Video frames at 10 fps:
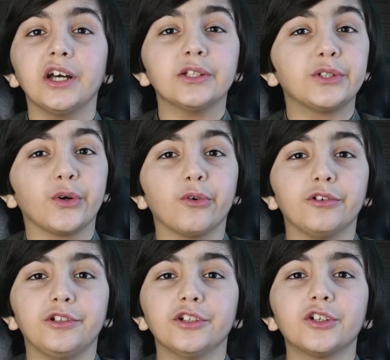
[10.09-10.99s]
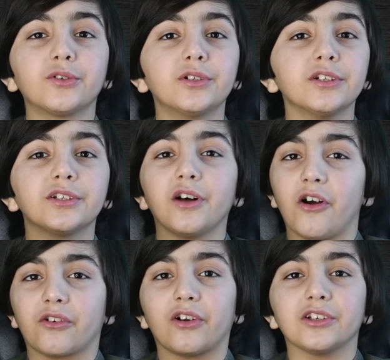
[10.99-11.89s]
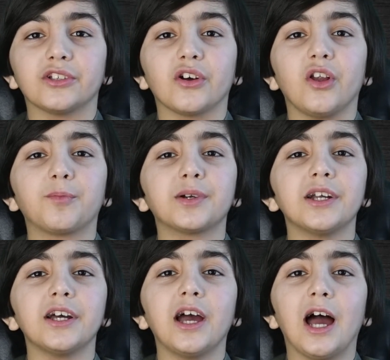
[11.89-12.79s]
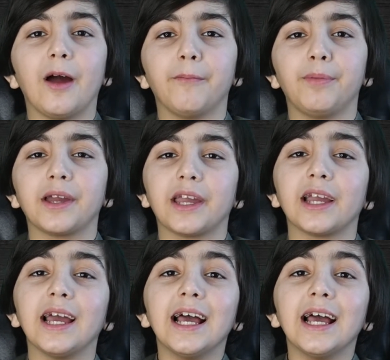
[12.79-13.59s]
So, dears across the globe today, I am picking